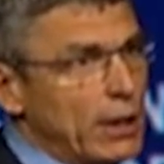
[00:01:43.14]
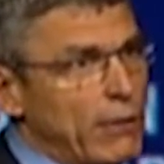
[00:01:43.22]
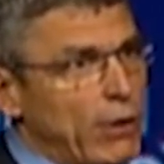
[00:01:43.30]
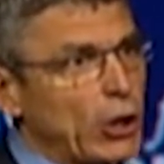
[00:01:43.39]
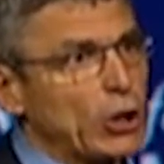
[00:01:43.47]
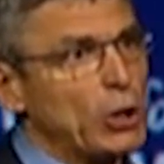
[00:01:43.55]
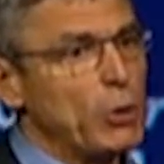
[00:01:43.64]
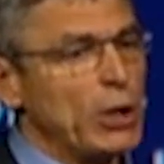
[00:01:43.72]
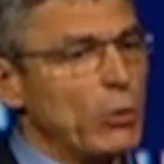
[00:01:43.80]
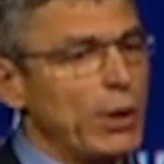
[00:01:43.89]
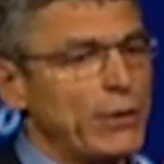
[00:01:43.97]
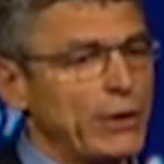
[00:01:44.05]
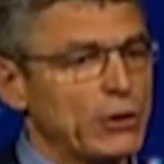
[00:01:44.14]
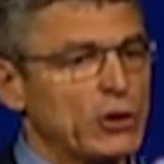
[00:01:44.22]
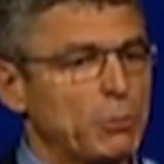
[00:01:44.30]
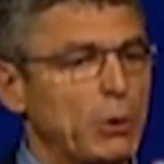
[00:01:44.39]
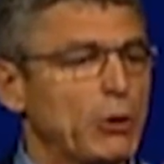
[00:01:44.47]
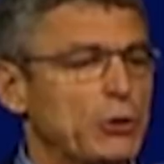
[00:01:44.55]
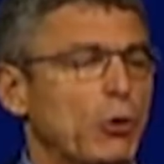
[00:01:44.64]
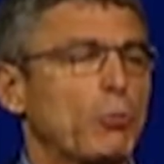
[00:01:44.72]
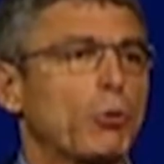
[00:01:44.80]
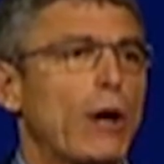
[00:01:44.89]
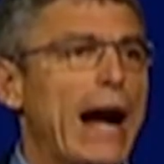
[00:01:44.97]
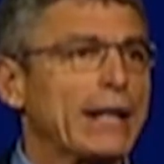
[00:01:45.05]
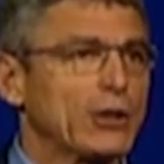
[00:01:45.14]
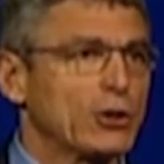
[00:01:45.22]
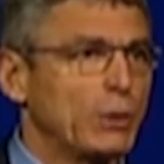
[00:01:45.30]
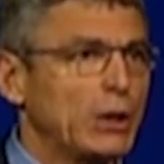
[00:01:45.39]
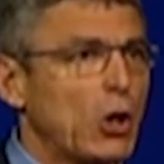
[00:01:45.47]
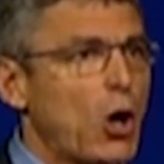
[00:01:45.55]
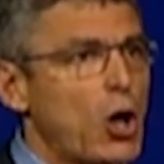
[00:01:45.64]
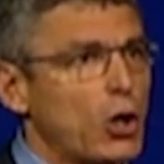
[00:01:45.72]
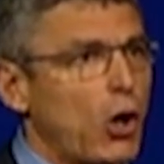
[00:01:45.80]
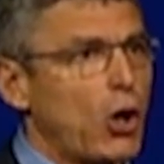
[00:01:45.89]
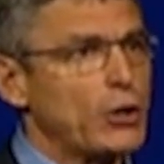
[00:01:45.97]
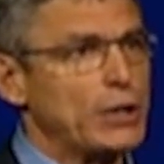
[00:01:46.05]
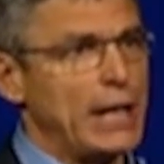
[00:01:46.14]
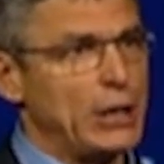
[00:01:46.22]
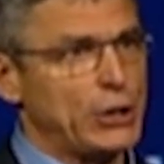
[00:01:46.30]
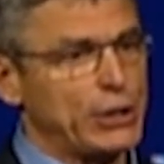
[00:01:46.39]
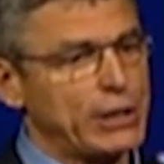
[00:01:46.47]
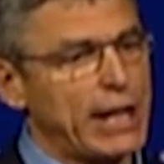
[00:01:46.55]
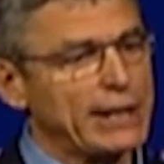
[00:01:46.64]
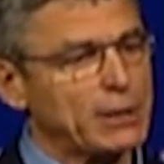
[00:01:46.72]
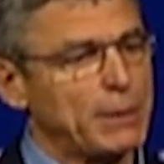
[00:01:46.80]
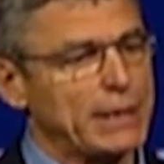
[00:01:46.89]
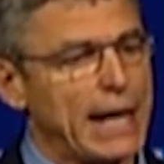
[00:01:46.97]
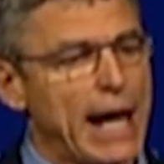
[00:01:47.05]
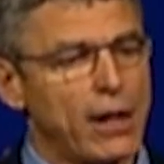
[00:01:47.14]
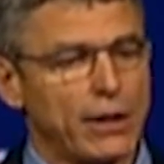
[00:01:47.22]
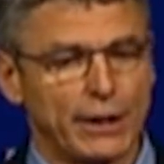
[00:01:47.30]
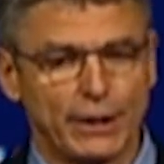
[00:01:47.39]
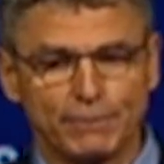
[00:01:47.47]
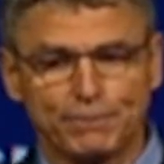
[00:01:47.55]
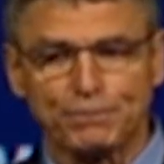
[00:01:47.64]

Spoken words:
of our community with a spiritual practice we call audacious hospitality.